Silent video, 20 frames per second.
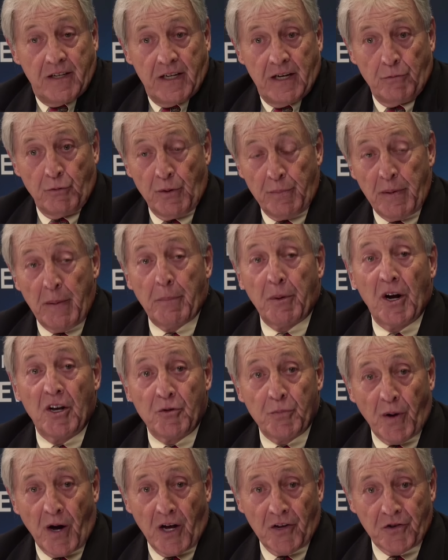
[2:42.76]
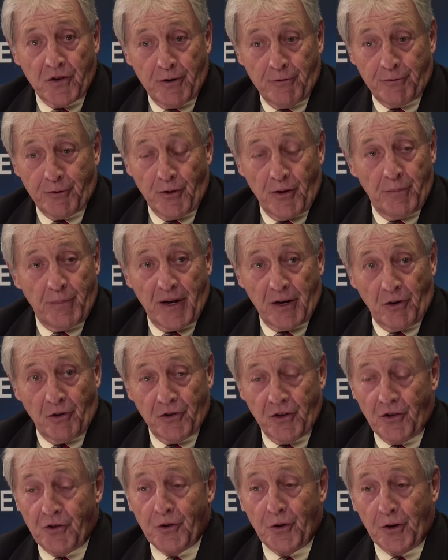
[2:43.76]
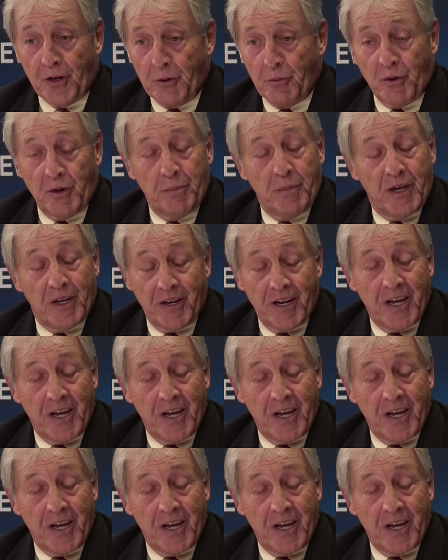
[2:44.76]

it would be price positive for the metals. It certainly wouldn't be a